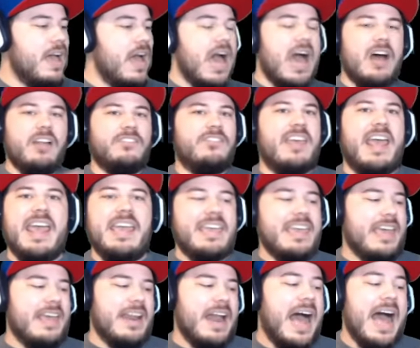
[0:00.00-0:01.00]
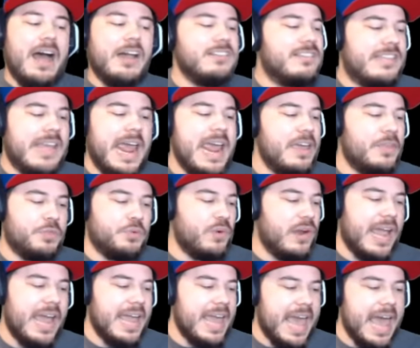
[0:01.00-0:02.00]
I'll take it. I'll take
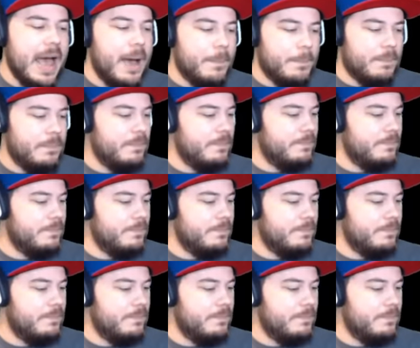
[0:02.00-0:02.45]
three A M